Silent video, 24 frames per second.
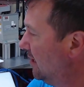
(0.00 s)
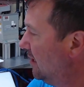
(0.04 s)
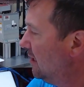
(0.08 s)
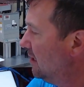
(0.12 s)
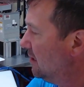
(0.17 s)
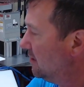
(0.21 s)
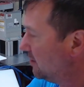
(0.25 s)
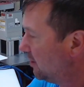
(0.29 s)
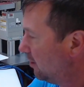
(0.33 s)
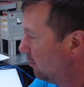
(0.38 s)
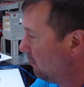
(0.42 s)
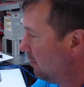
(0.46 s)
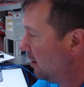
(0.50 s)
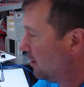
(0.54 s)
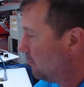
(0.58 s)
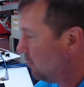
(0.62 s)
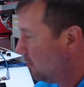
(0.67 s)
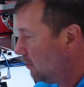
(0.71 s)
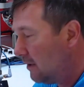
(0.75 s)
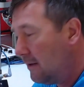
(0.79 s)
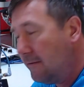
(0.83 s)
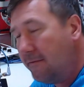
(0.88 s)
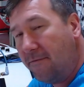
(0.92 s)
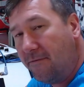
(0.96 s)
It's going to run
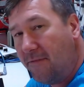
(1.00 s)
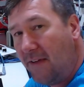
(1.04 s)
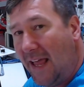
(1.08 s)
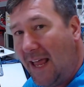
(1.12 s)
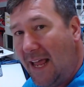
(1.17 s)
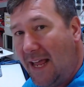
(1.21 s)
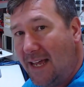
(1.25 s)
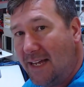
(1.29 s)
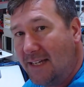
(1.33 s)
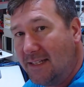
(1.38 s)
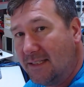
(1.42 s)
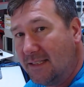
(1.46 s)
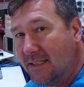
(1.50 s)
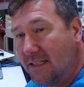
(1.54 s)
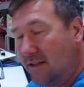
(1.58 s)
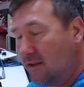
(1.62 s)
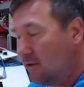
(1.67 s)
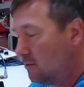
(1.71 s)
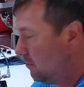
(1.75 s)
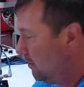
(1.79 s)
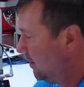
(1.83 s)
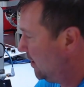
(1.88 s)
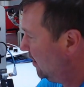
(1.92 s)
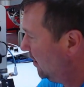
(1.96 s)
really fast to
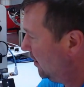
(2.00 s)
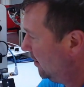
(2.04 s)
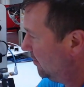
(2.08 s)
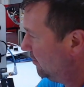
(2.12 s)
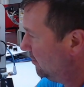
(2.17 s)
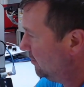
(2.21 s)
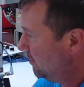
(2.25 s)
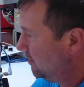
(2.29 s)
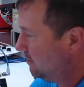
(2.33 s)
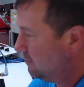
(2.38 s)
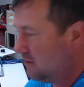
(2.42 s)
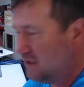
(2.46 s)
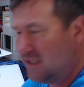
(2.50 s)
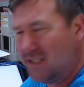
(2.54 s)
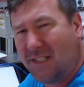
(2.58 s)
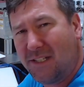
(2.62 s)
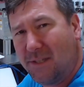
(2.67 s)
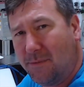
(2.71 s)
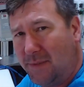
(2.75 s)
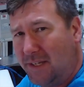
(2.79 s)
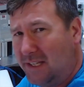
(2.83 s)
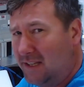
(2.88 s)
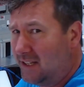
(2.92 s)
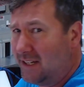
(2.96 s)
300, which could
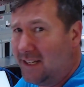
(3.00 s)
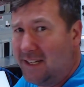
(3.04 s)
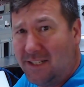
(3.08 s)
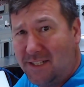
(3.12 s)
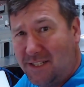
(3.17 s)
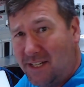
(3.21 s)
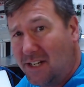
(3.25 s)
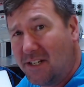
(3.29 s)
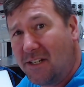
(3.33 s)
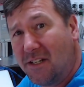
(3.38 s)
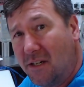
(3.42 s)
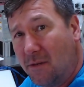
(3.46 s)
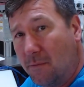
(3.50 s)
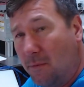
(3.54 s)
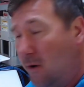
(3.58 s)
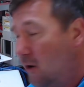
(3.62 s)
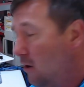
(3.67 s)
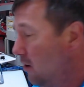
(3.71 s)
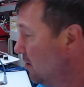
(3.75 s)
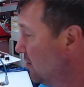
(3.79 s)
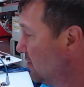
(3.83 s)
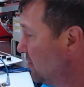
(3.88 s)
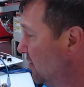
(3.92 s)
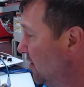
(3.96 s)
be like ejecting a
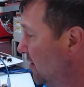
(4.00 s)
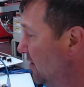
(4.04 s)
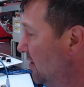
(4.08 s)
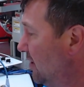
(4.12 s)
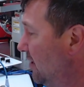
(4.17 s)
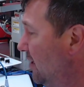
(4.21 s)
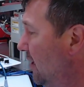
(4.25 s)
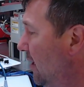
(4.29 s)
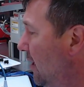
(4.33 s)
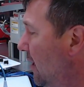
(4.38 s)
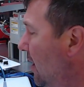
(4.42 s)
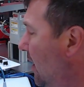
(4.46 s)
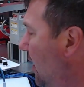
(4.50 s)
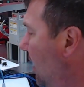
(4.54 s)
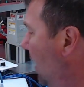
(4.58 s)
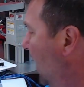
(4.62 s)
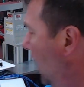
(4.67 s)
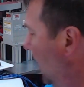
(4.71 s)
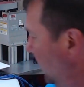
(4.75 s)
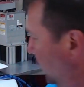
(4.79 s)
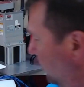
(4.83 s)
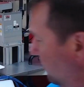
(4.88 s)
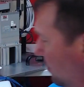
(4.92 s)
part or something. And then we